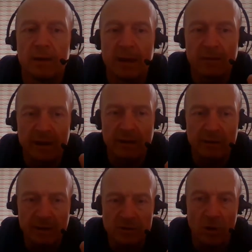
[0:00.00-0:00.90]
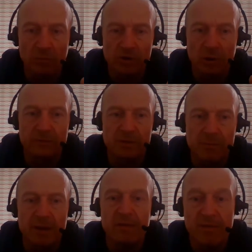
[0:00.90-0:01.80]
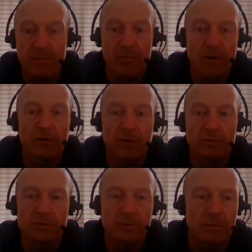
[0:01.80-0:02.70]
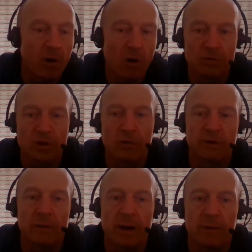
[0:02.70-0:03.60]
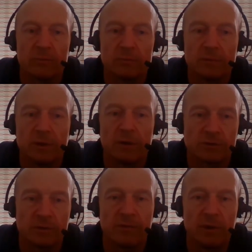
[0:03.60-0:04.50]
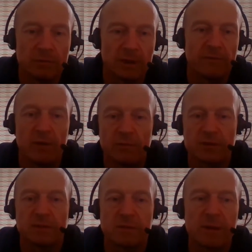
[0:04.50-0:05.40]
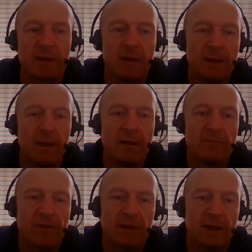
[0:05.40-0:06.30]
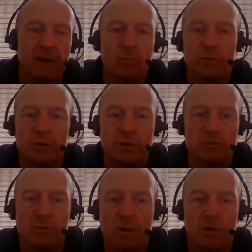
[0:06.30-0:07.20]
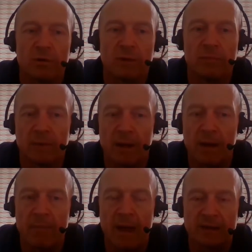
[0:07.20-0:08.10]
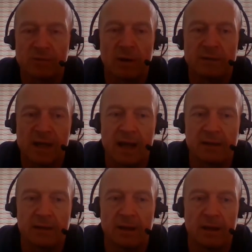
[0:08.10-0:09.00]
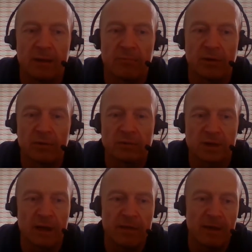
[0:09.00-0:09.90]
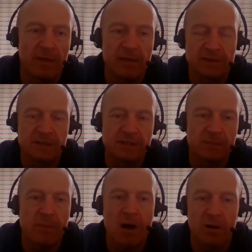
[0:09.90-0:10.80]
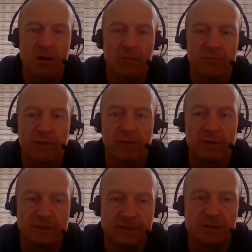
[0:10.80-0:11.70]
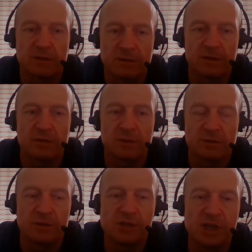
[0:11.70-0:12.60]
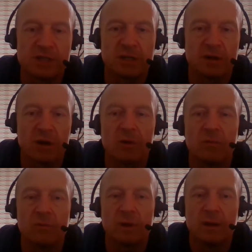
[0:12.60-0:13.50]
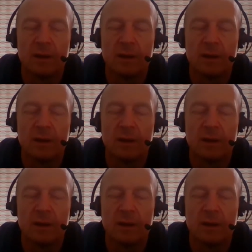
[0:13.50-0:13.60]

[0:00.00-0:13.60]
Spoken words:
is always going to be the product that we're all talking about. So if you said to me, Phil, I want you to order XYZ product, and this is the barcode for it, this is the GTIN code,